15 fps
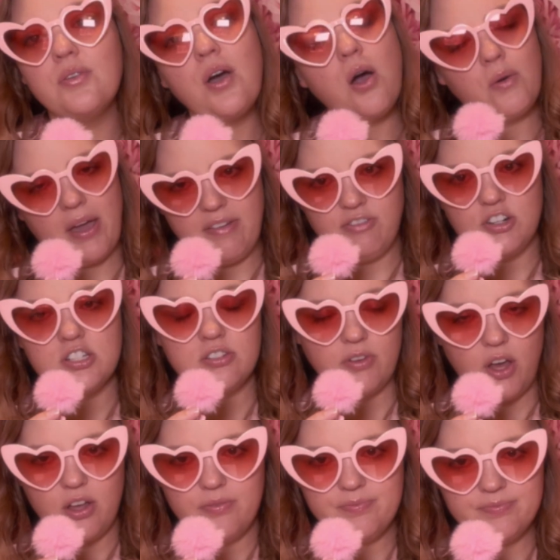okay, first of
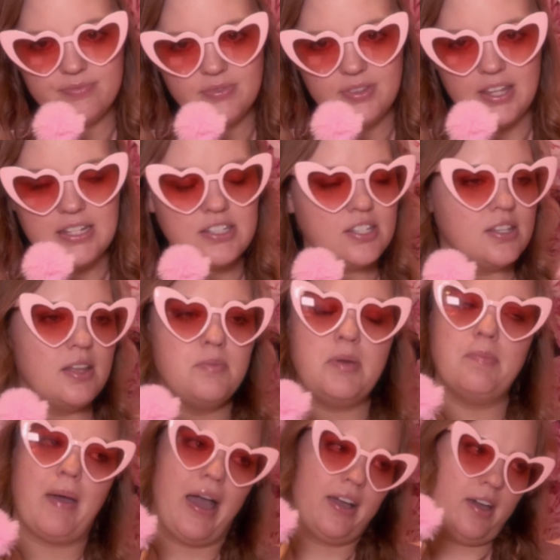all, let me back